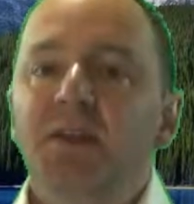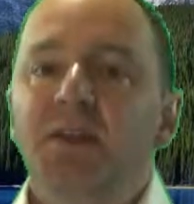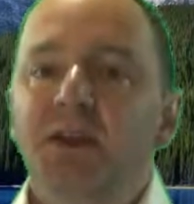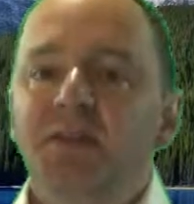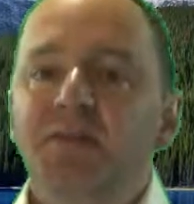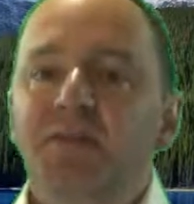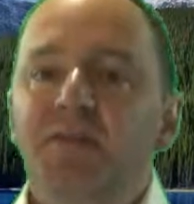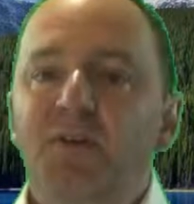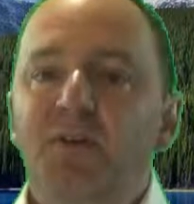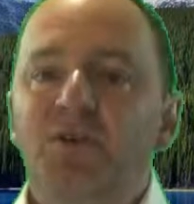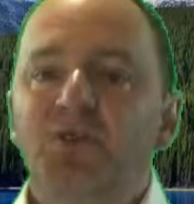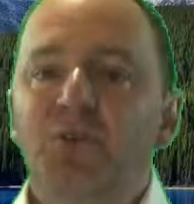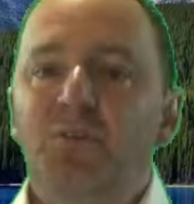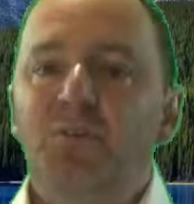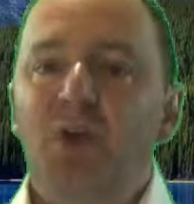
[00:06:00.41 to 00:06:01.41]
That's a very
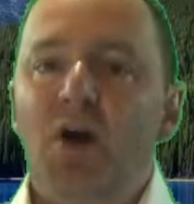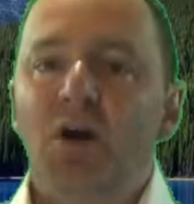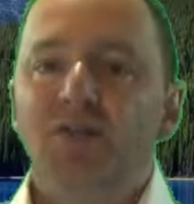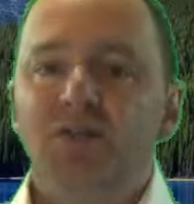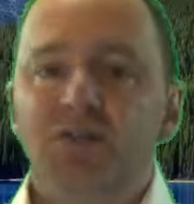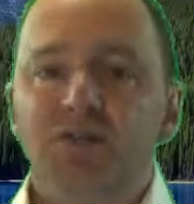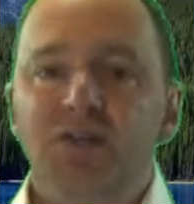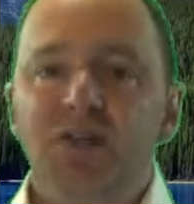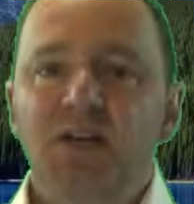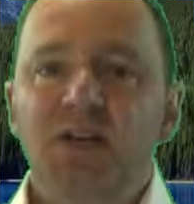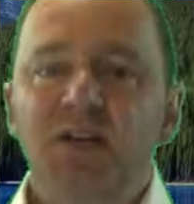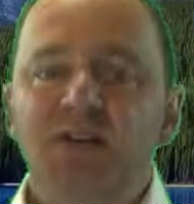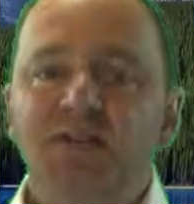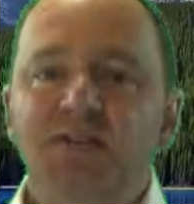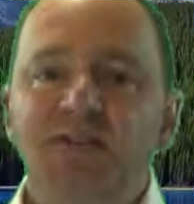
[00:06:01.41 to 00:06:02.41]
slow process.
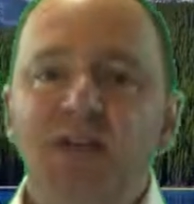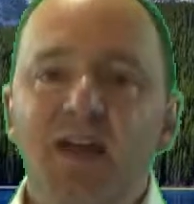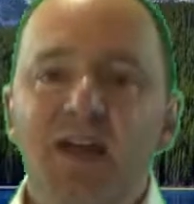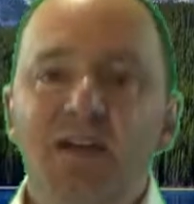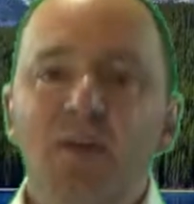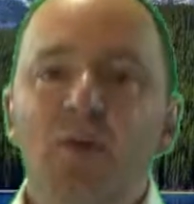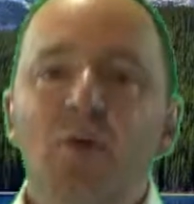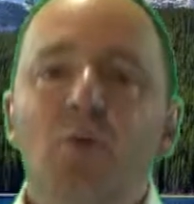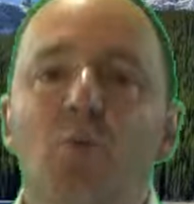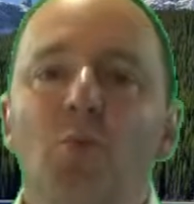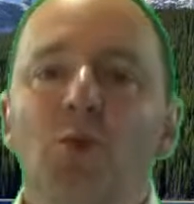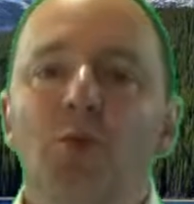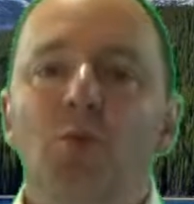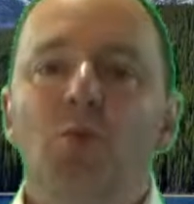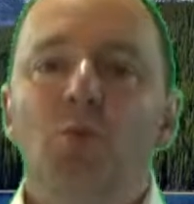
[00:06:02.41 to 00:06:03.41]
Instead,
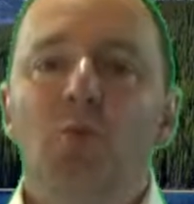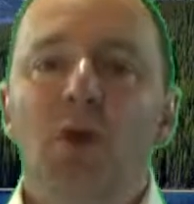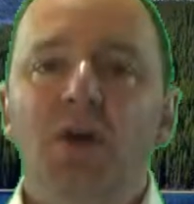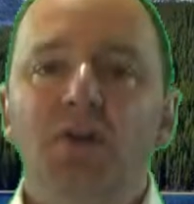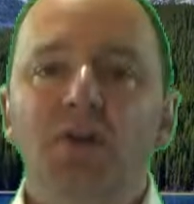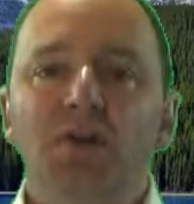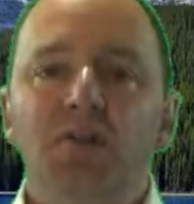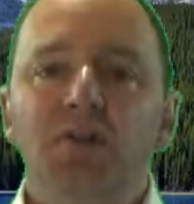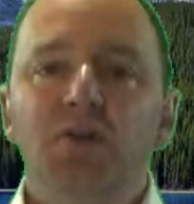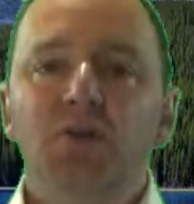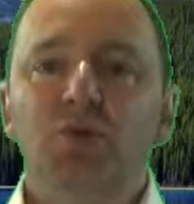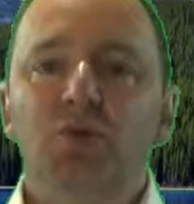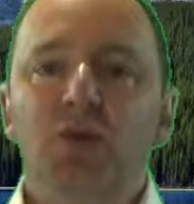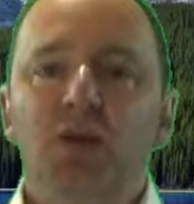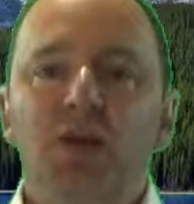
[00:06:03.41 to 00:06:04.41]
what you want to be
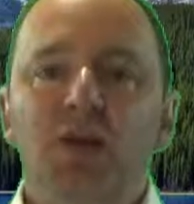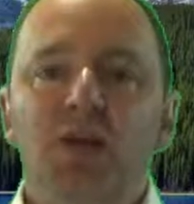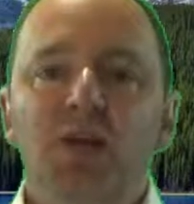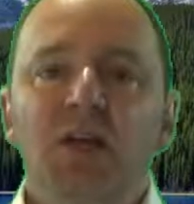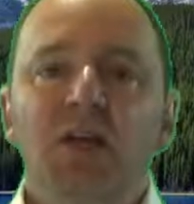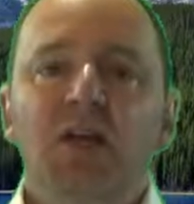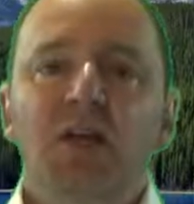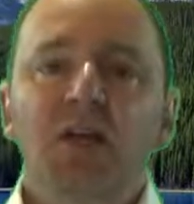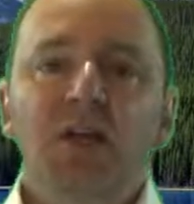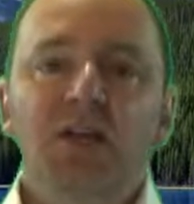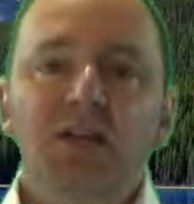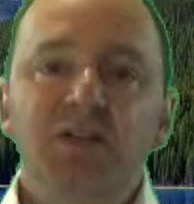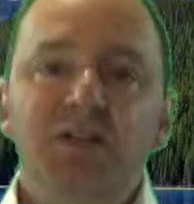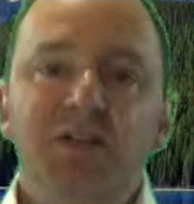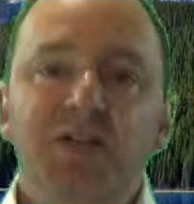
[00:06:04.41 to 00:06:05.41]
doing
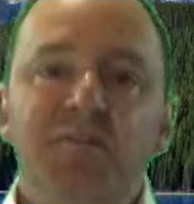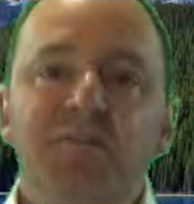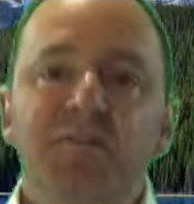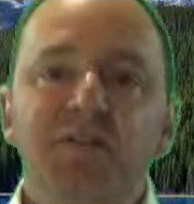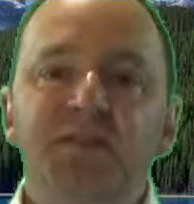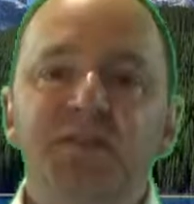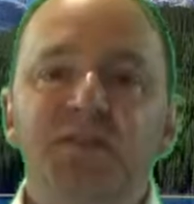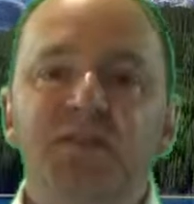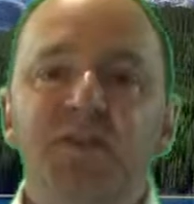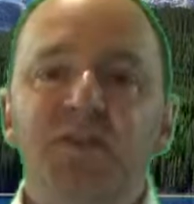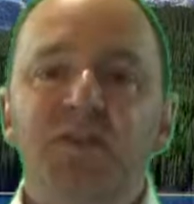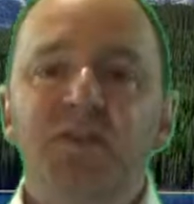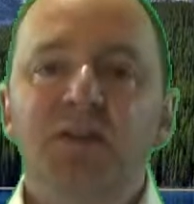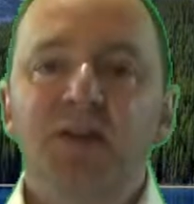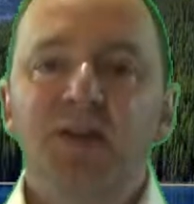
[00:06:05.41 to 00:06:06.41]
is
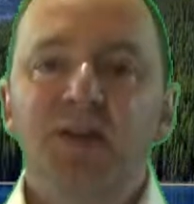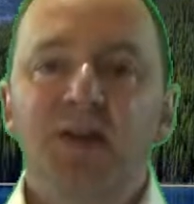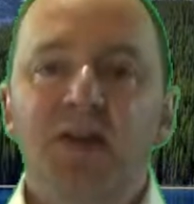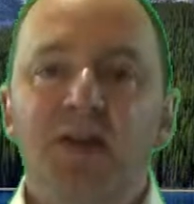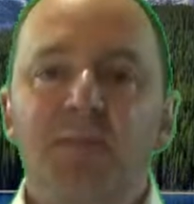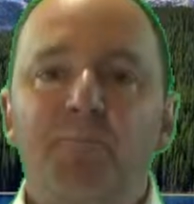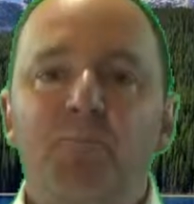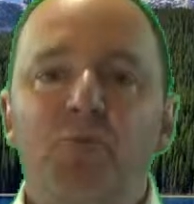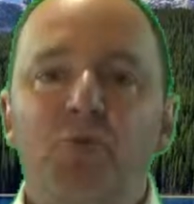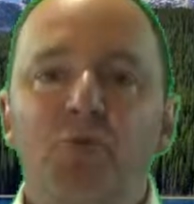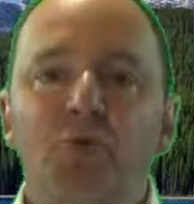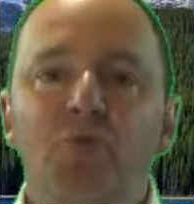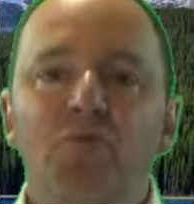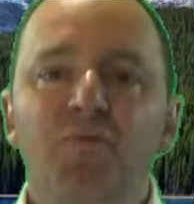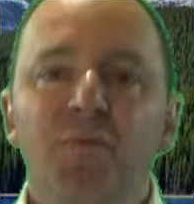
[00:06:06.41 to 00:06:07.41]
facilitating
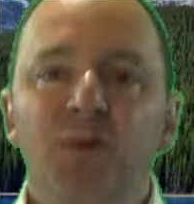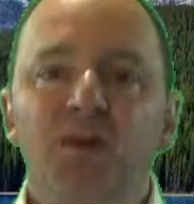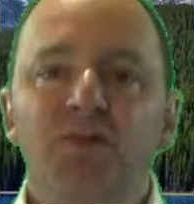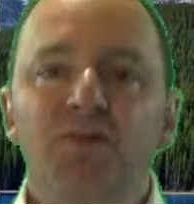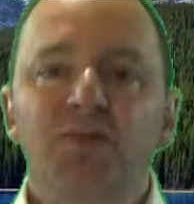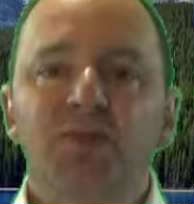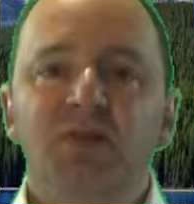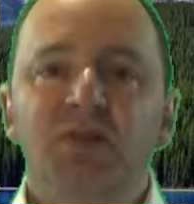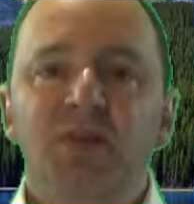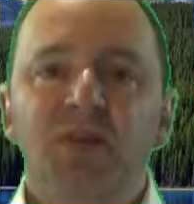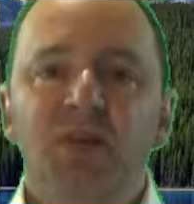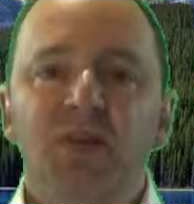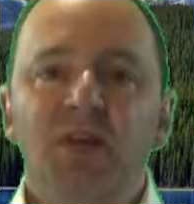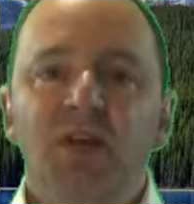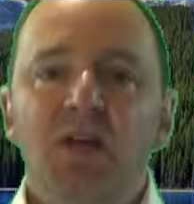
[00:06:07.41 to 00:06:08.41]
improvements
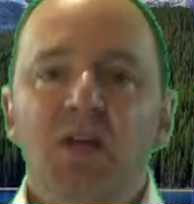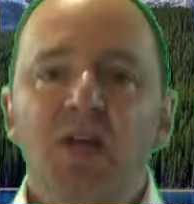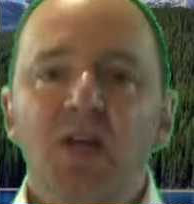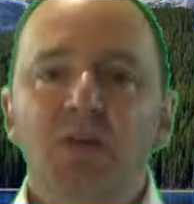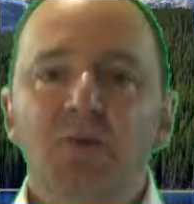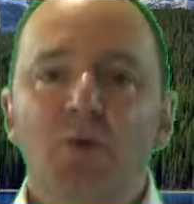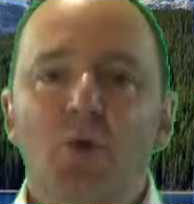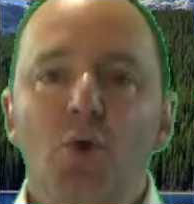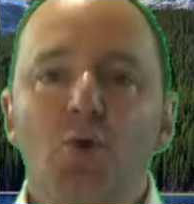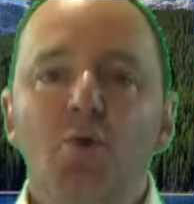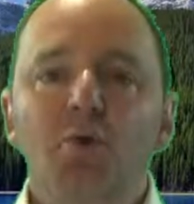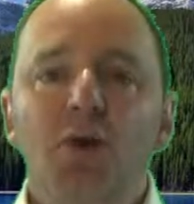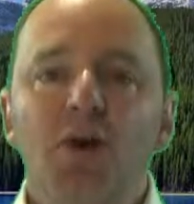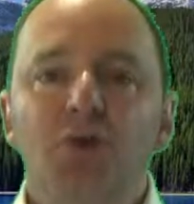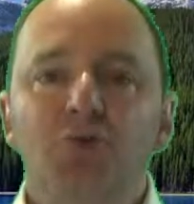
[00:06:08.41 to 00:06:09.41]
in your
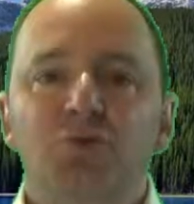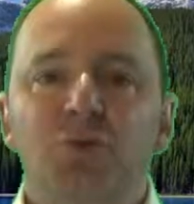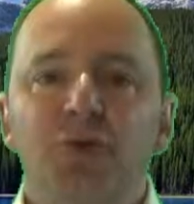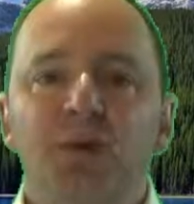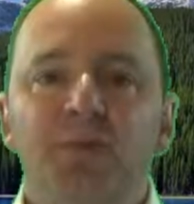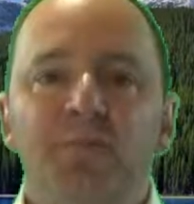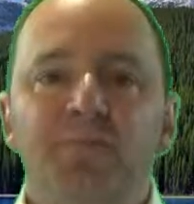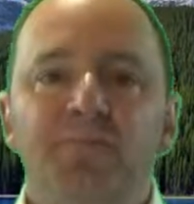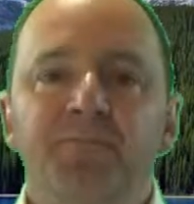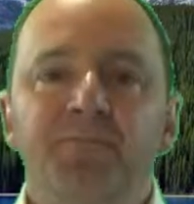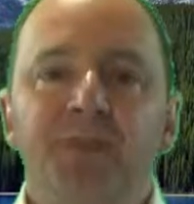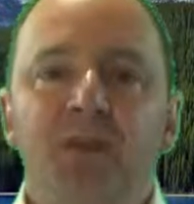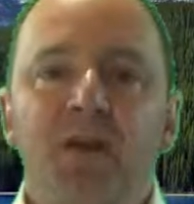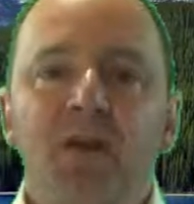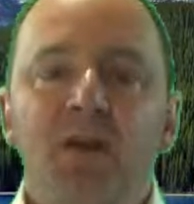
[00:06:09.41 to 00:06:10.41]
own country
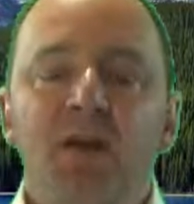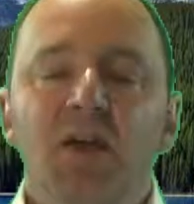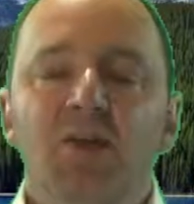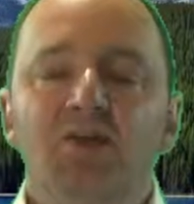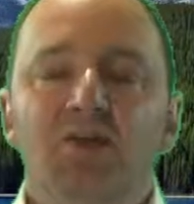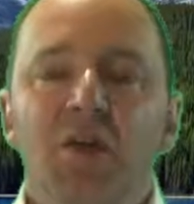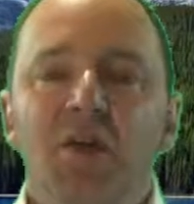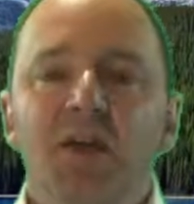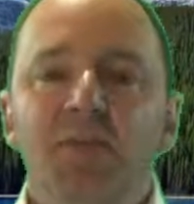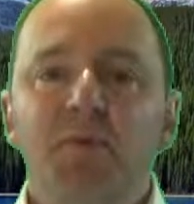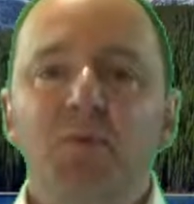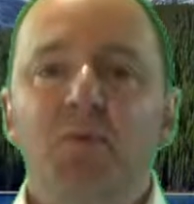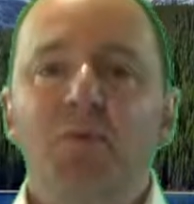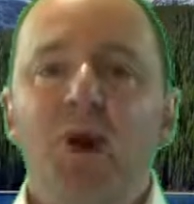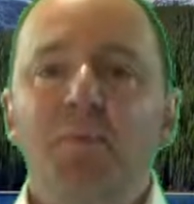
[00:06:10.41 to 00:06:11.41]
so it can
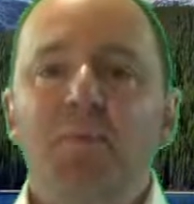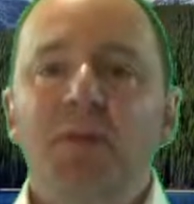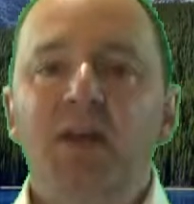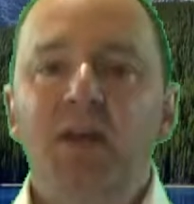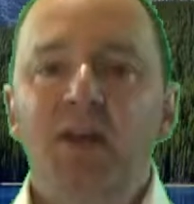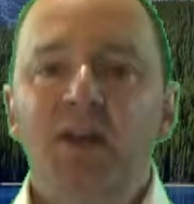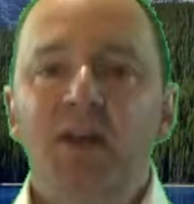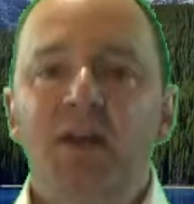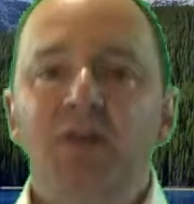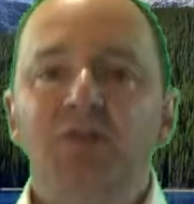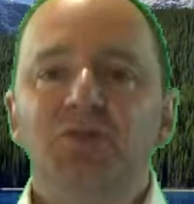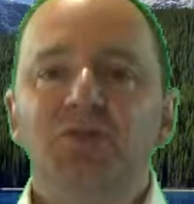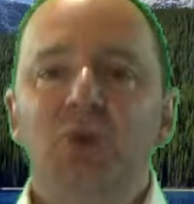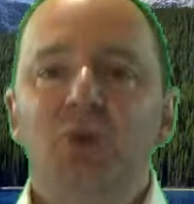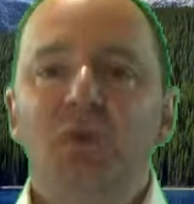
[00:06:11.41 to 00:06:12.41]
be replicated and
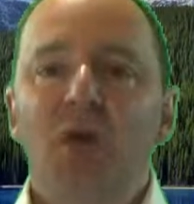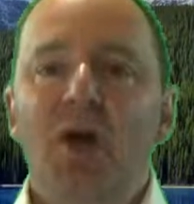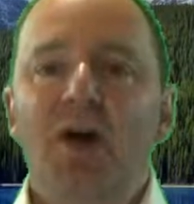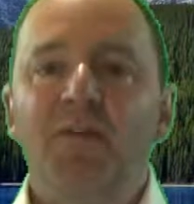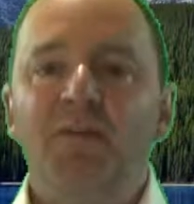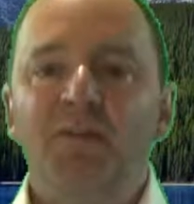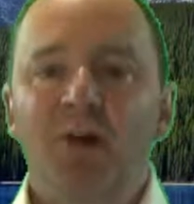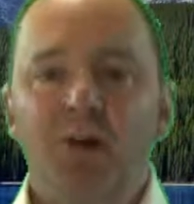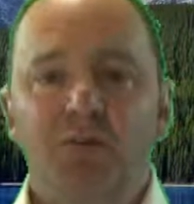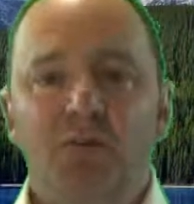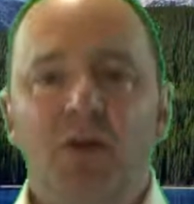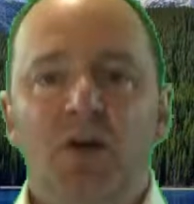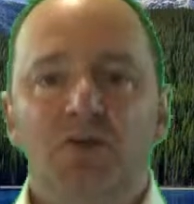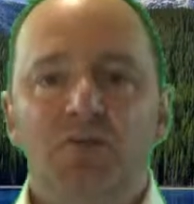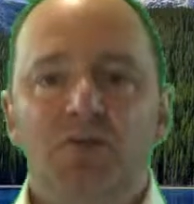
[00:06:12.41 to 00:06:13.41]
sold off to other
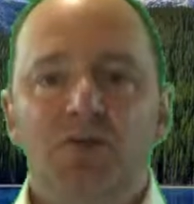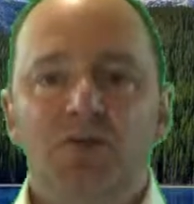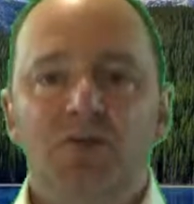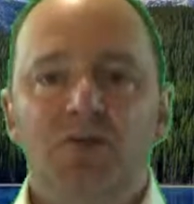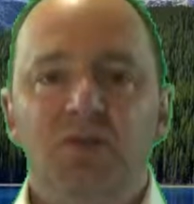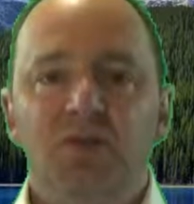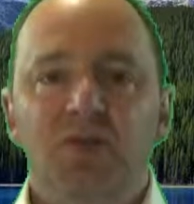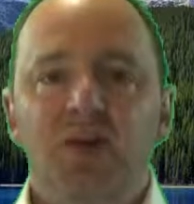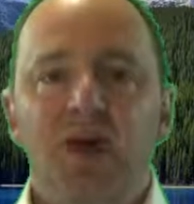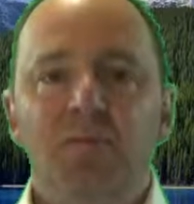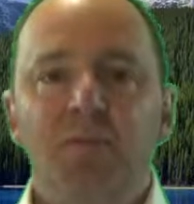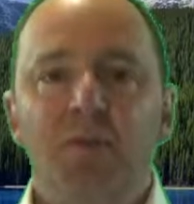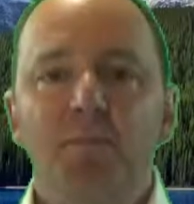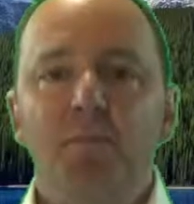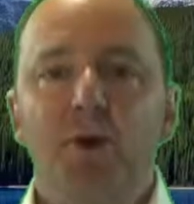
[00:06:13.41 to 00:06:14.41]
countries
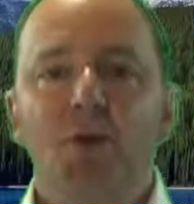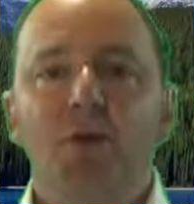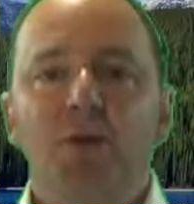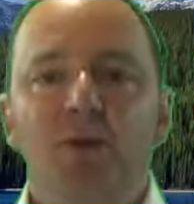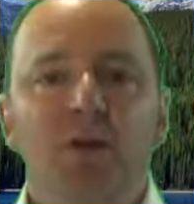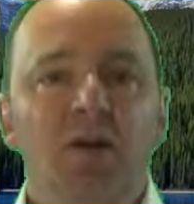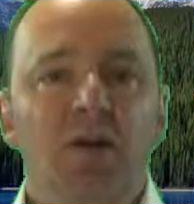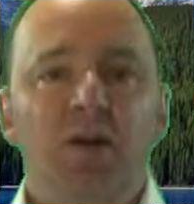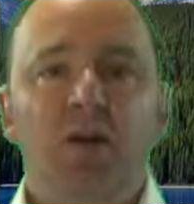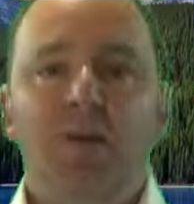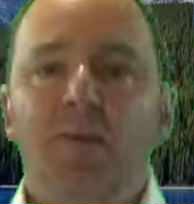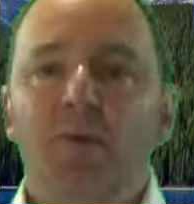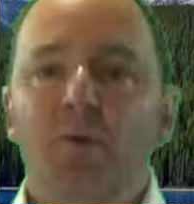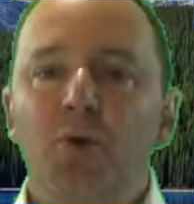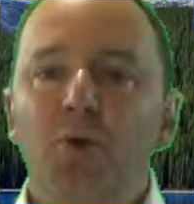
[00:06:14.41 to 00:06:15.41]
and promoted
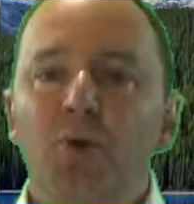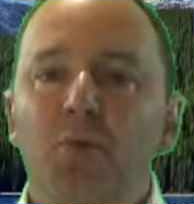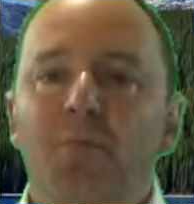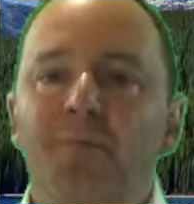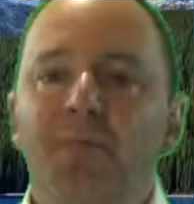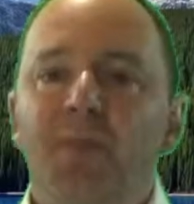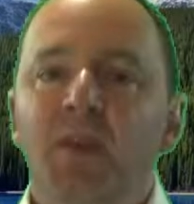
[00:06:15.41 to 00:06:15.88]
through